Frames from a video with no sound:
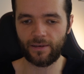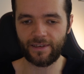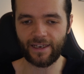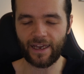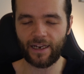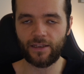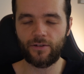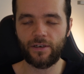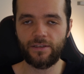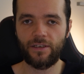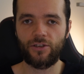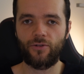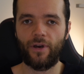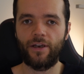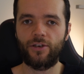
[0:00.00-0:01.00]
get into the
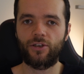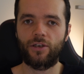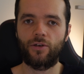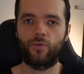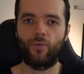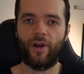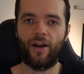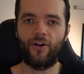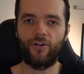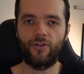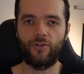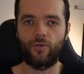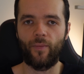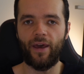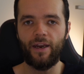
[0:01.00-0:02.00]
situation where
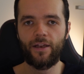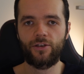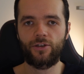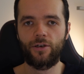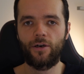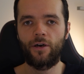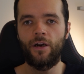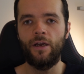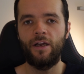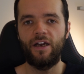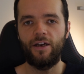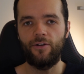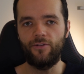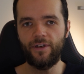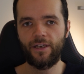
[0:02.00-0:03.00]
your manager
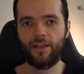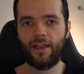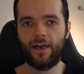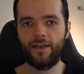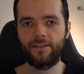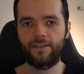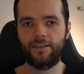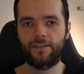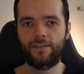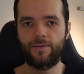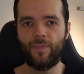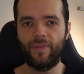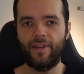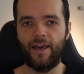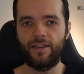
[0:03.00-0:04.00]

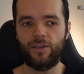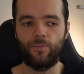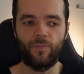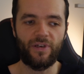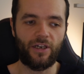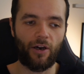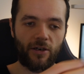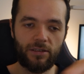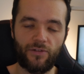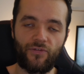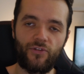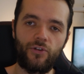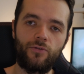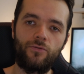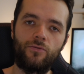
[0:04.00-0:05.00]
realizes that because
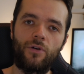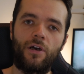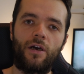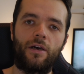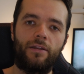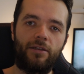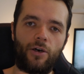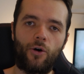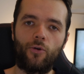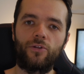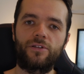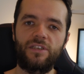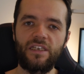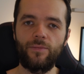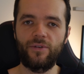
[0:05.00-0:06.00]
of you, the whole
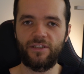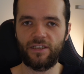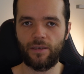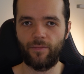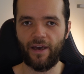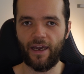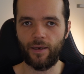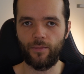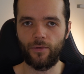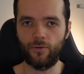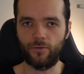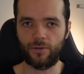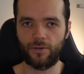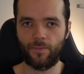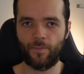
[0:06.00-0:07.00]
team is in a bad
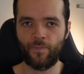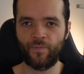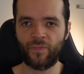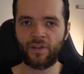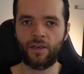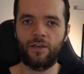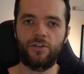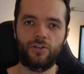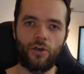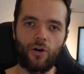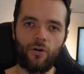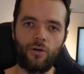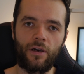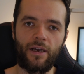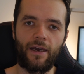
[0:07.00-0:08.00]
mood.
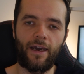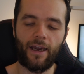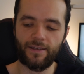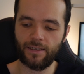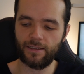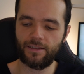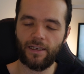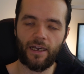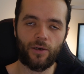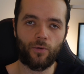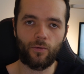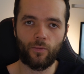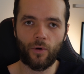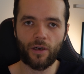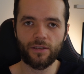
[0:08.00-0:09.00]
So, as I
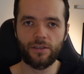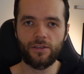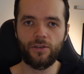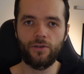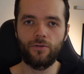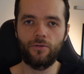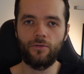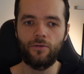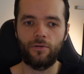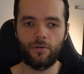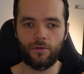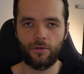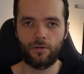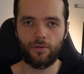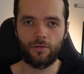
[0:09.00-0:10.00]
said, once you
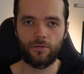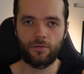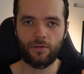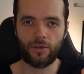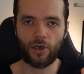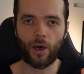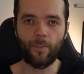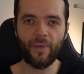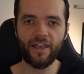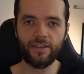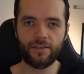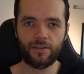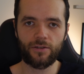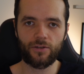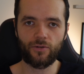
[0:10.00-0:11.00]

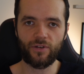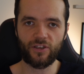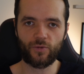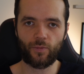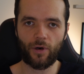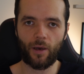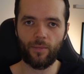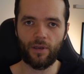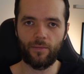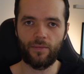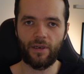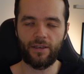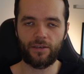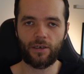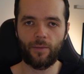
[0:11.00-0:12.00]
commit to this problem
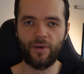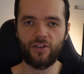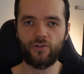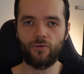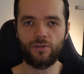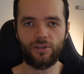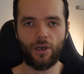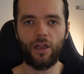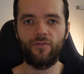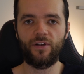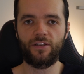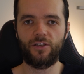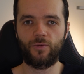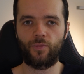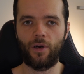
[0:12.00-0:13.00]
and commit to
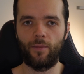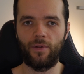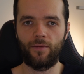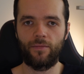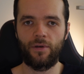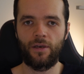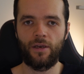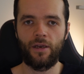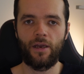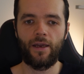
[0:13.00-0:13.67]
solving this problem,